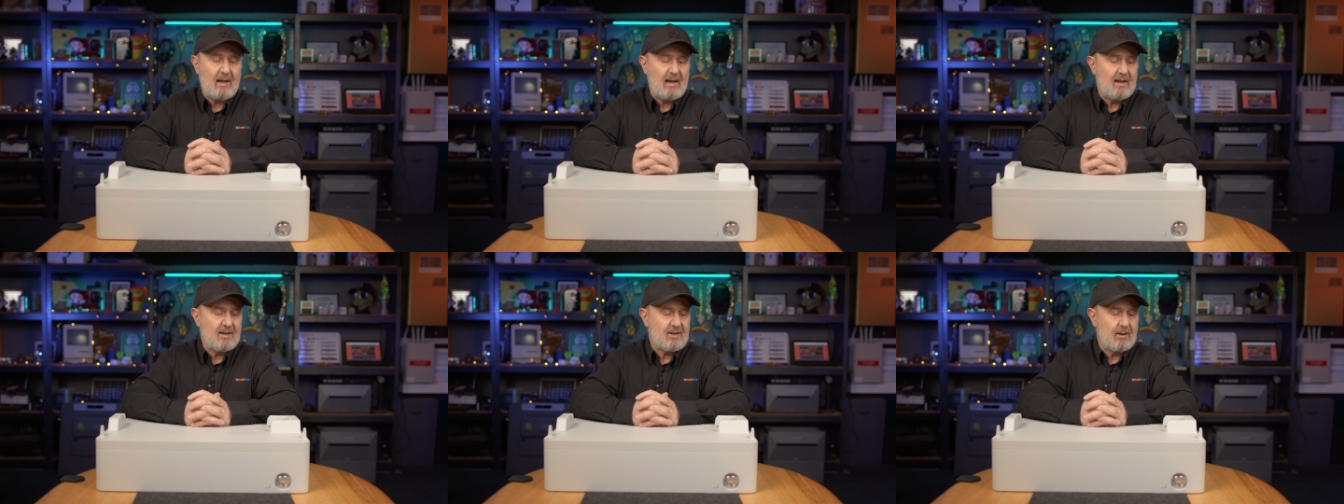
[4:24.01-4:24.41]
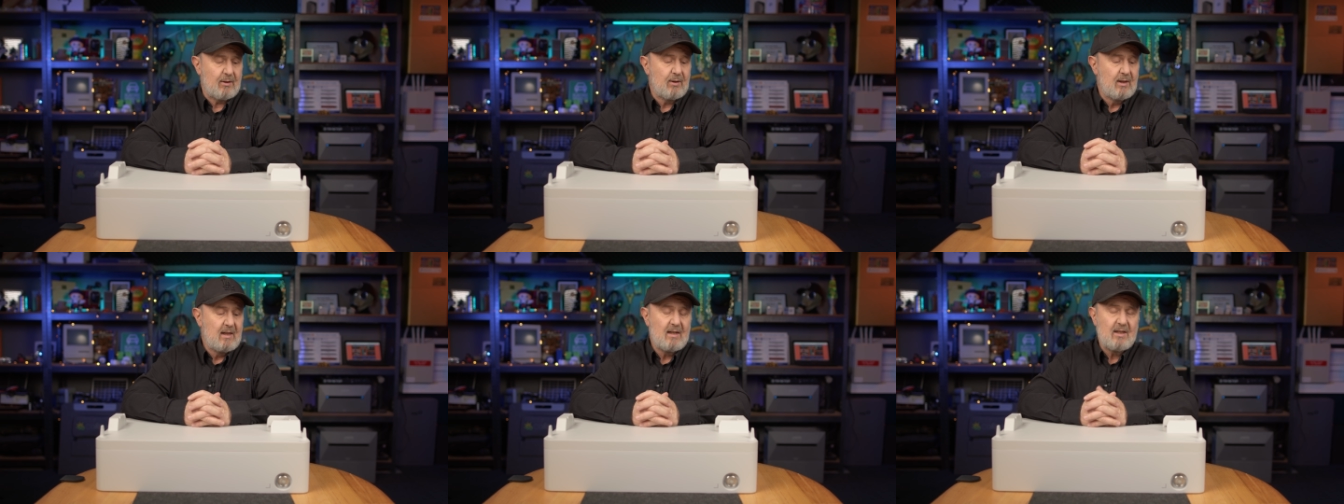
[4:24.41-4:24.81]
Uh, so
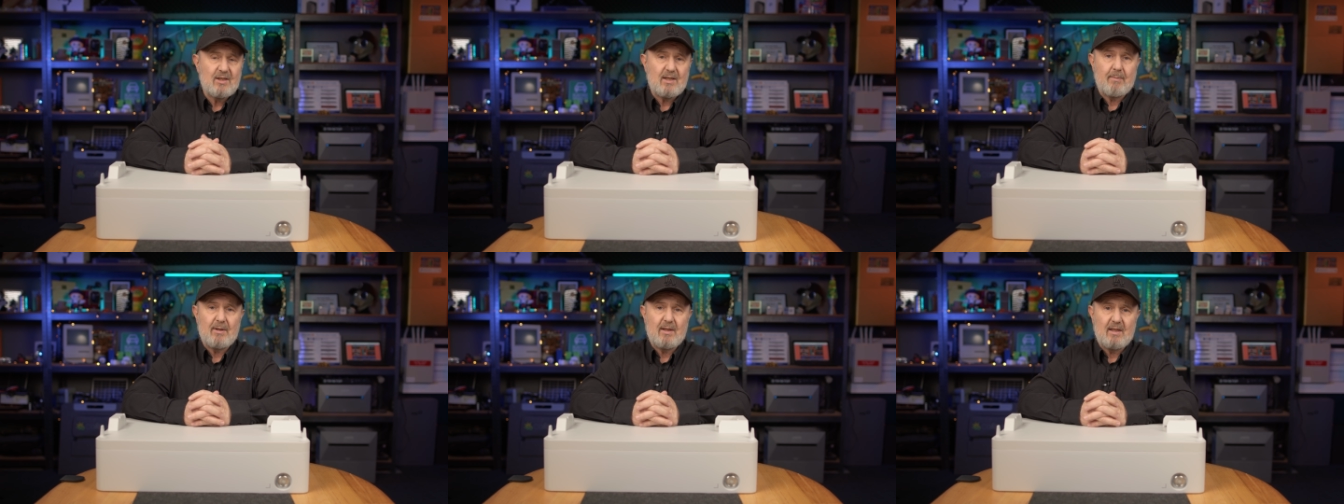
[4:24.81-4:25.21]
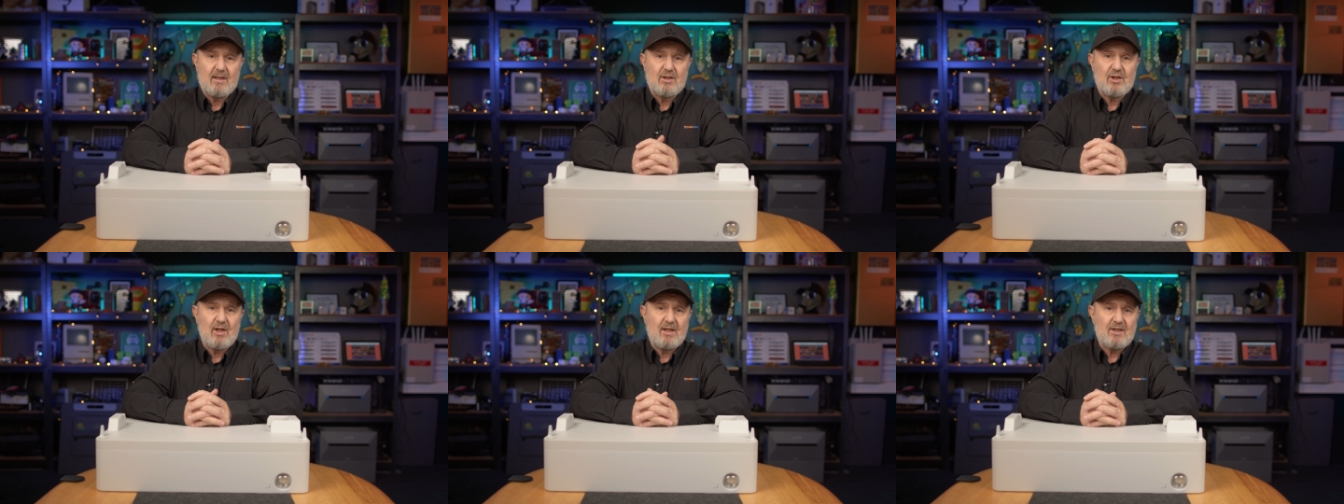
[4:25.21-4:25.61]
something
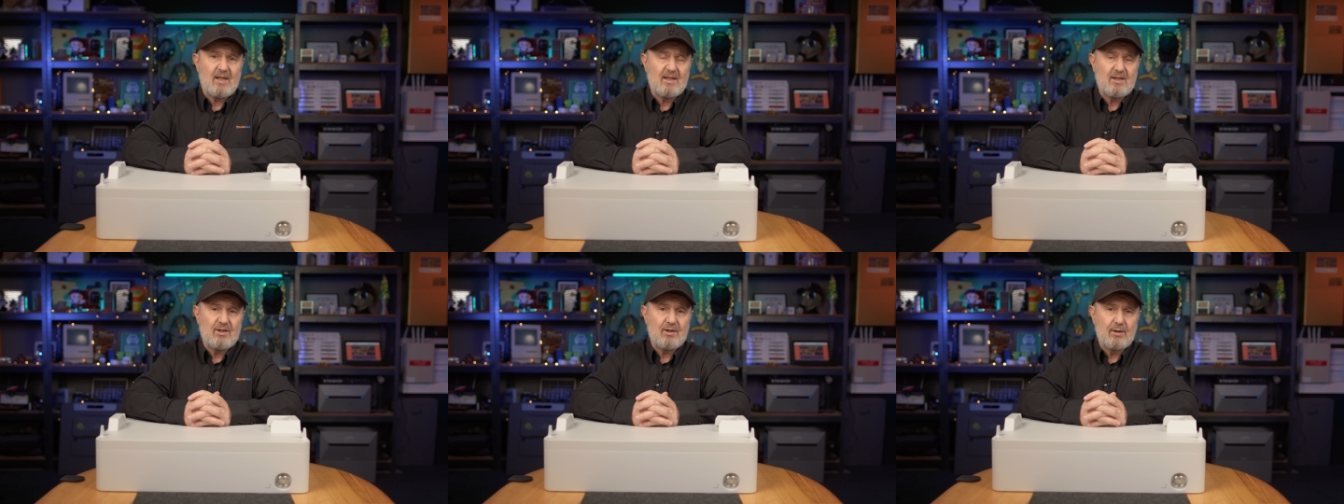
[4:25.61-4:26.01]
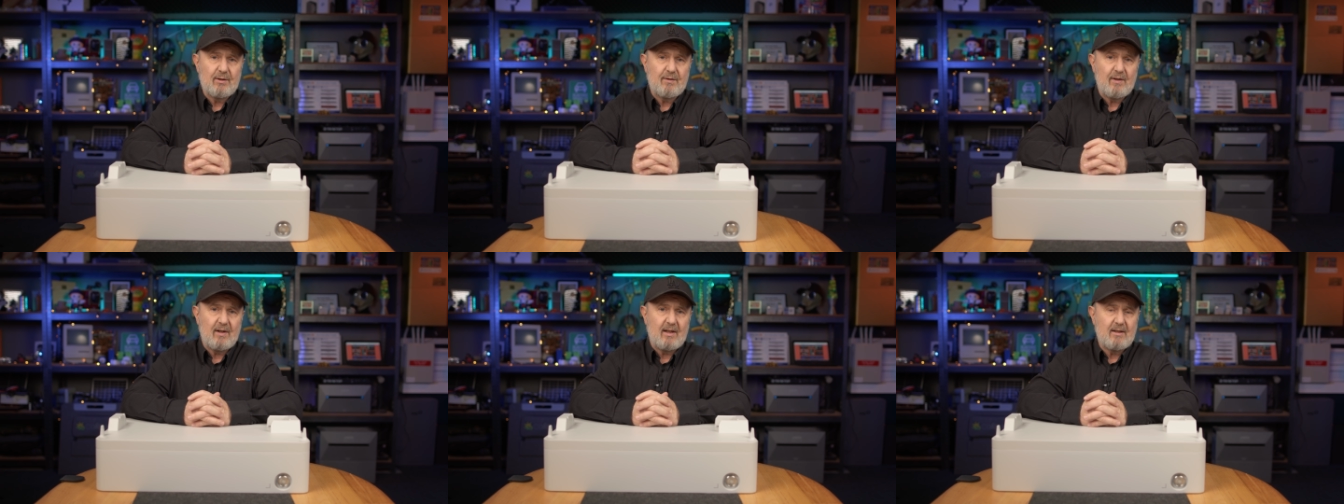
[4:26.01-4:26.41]
that's JAS-ANZ
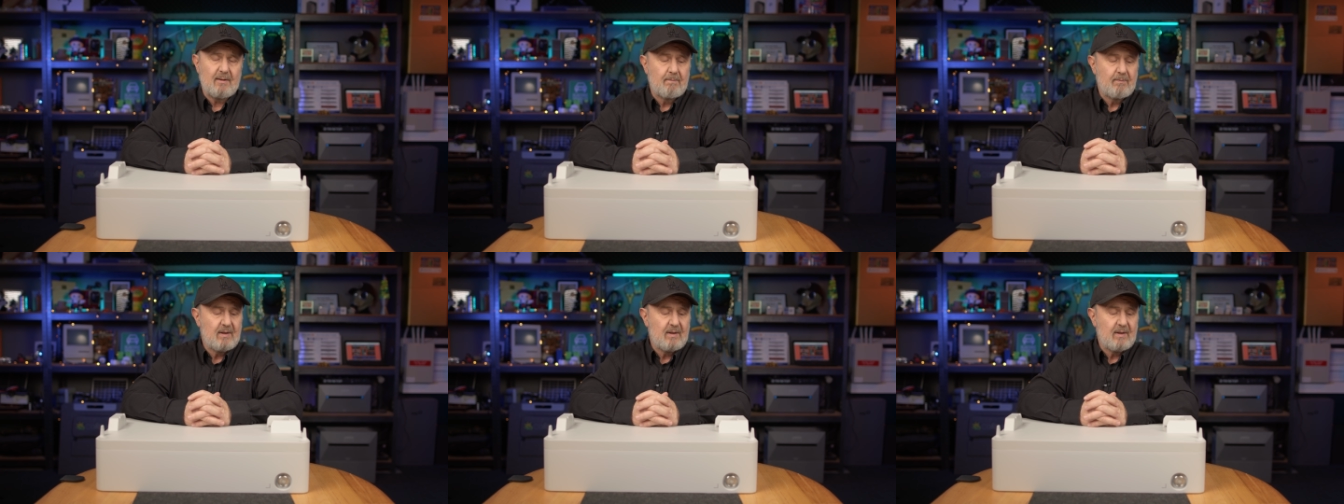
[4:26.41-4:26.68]
certified.